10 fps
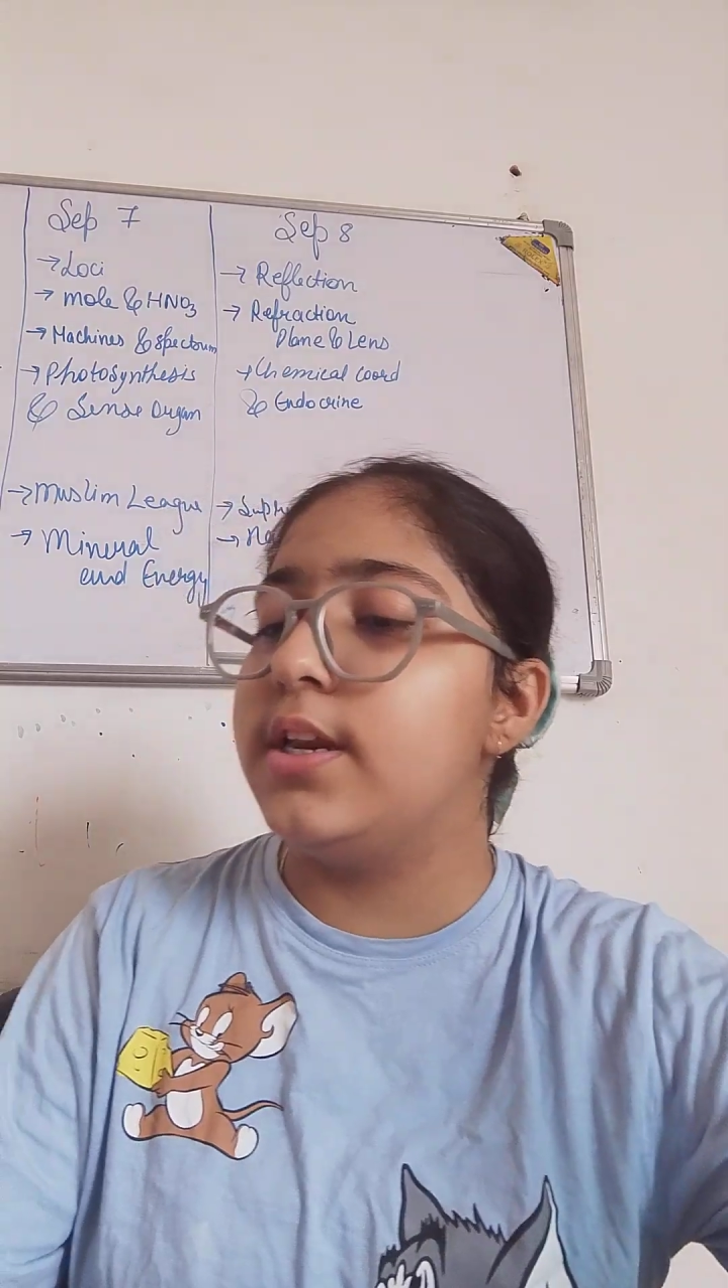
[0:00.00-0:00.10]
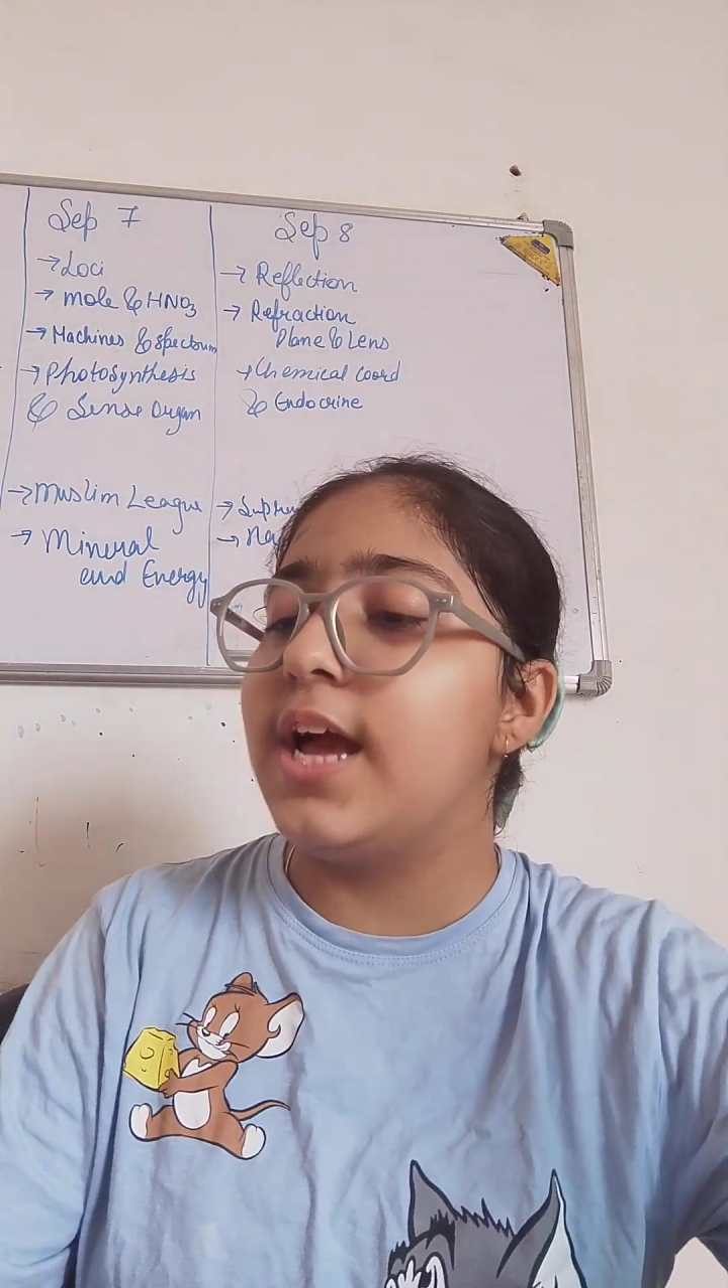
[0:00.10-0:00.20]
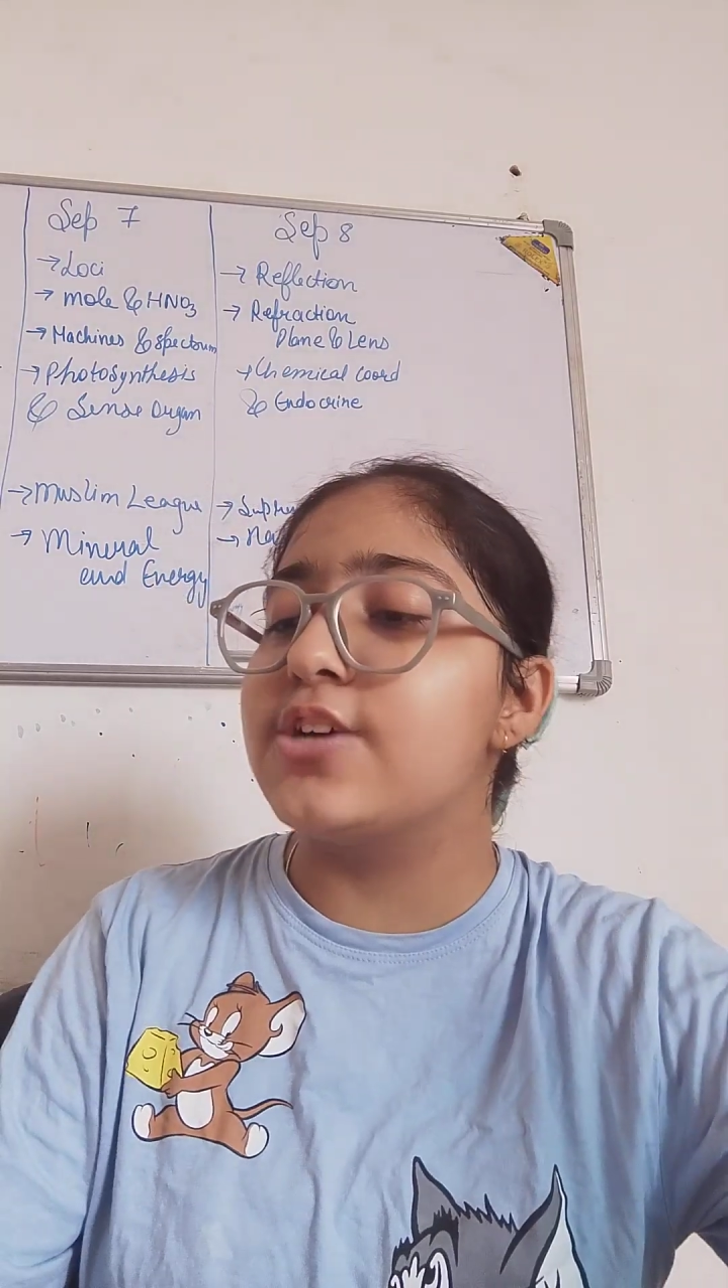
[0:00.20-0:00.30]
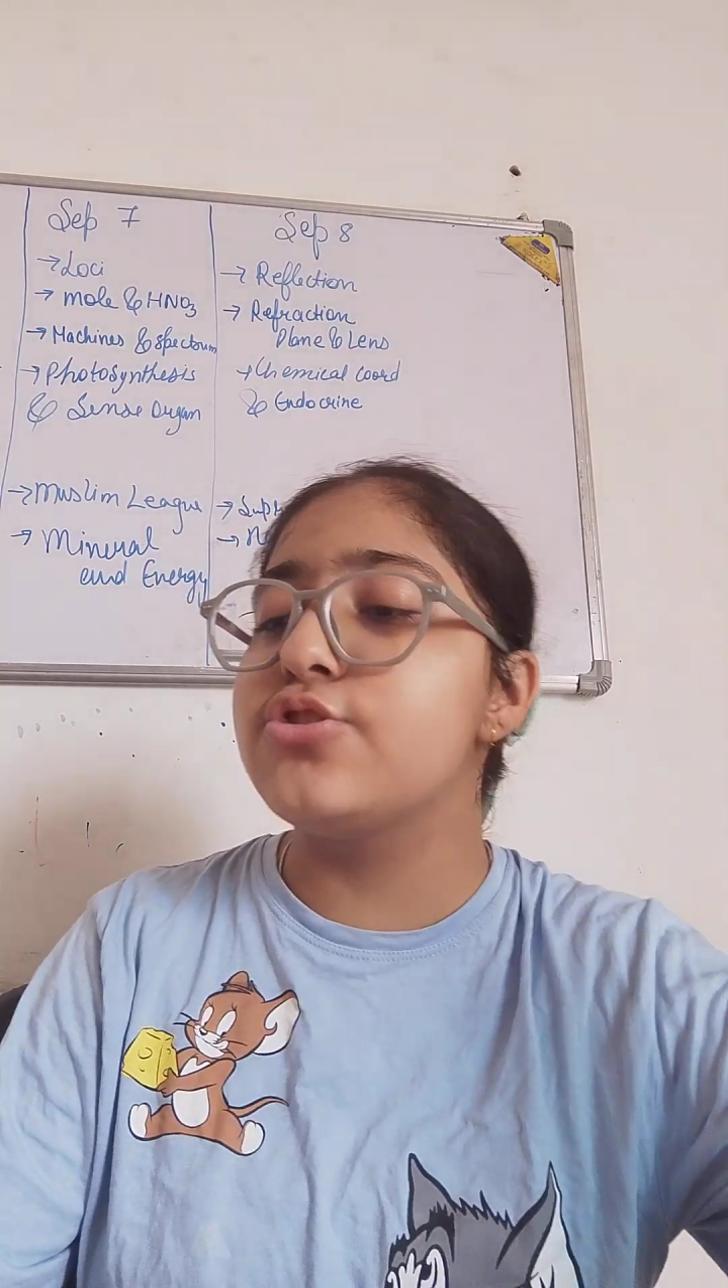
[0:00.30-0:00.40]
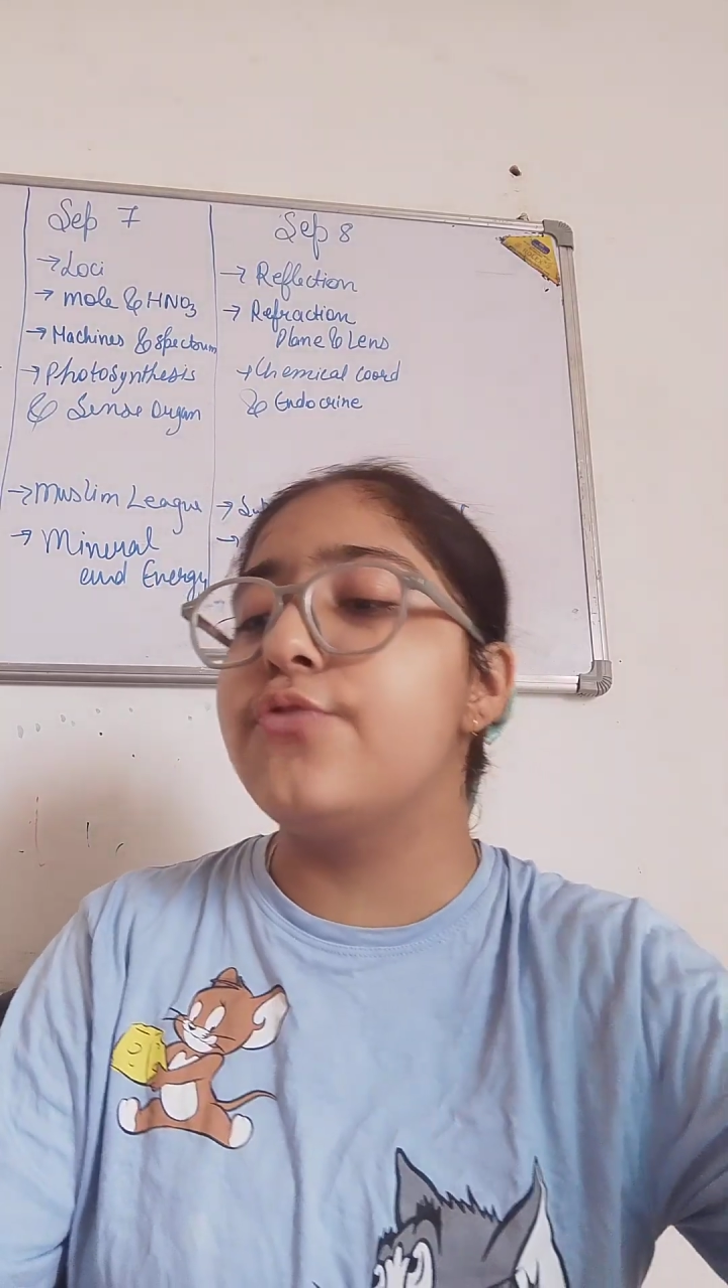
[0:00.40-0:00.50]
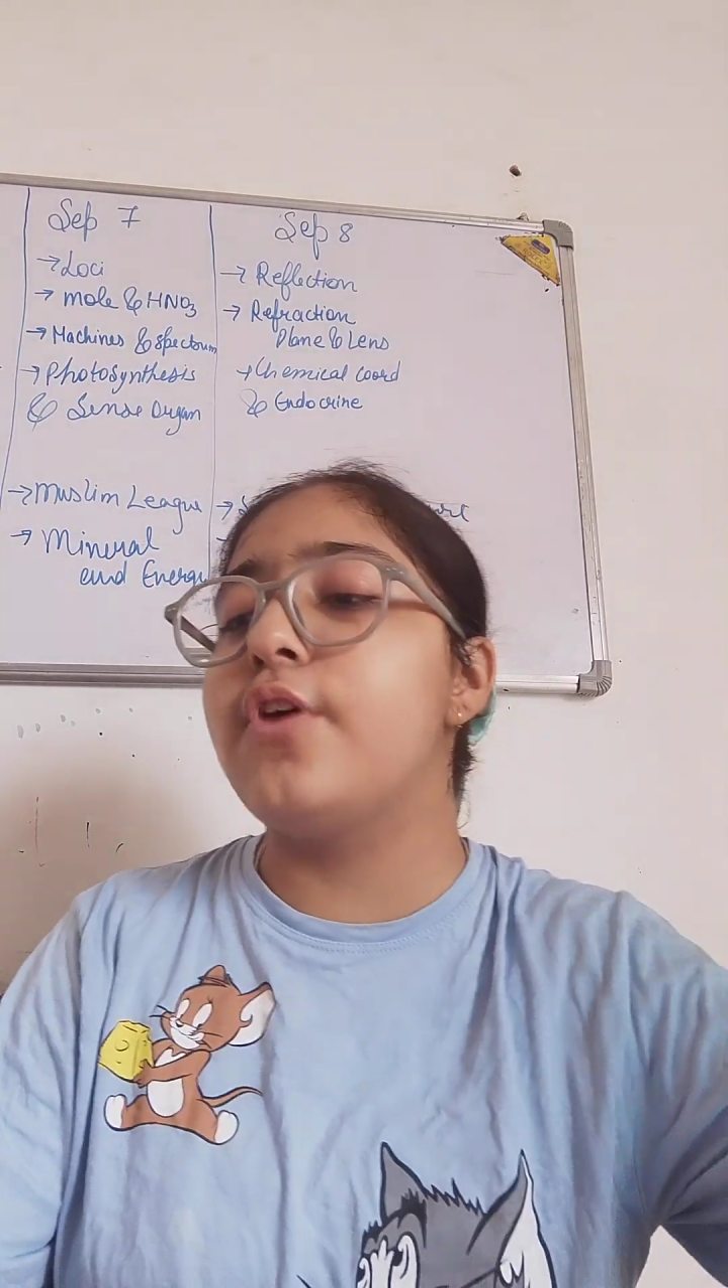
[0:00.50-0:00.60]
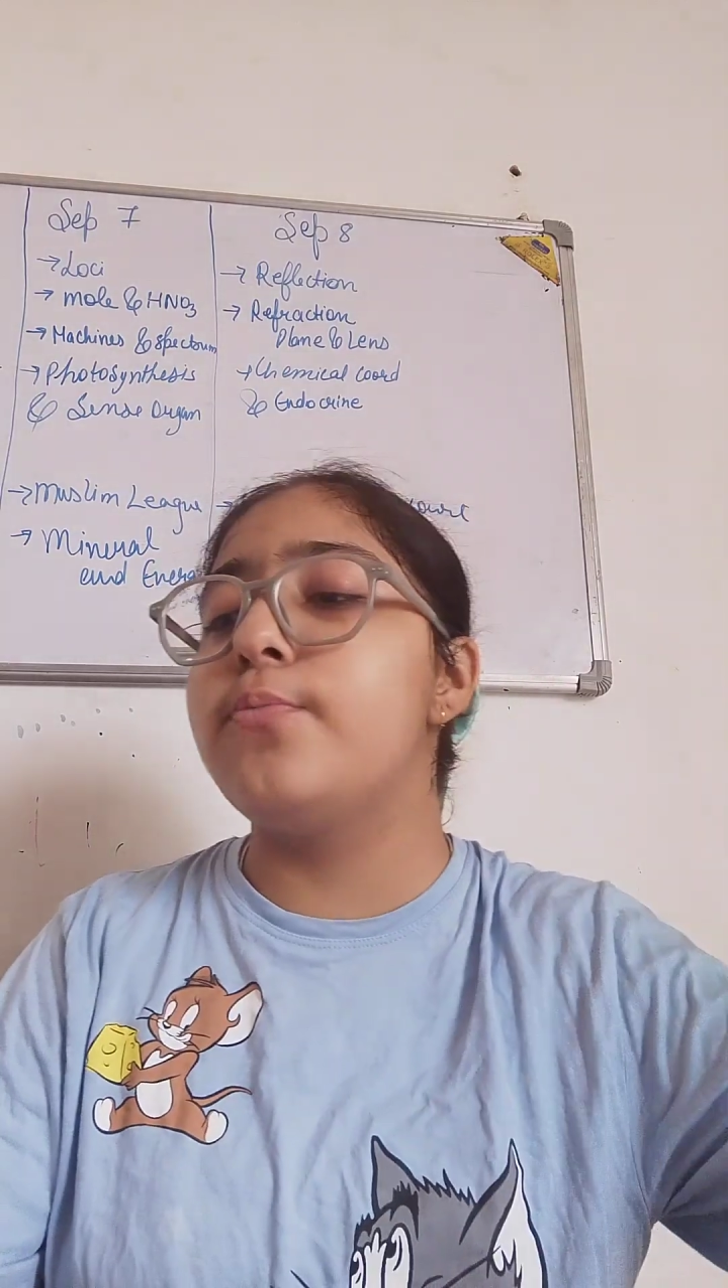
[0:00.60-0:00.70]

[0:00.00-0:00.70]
reaction of